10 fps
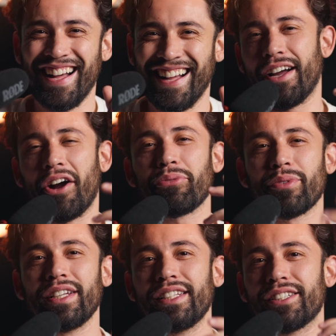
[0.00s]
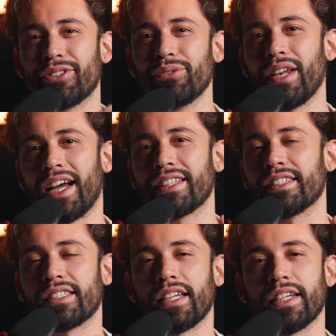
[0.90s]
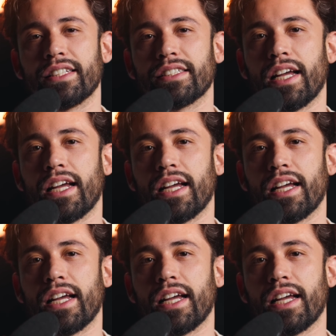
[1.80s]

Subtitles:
Now I really do like this lens,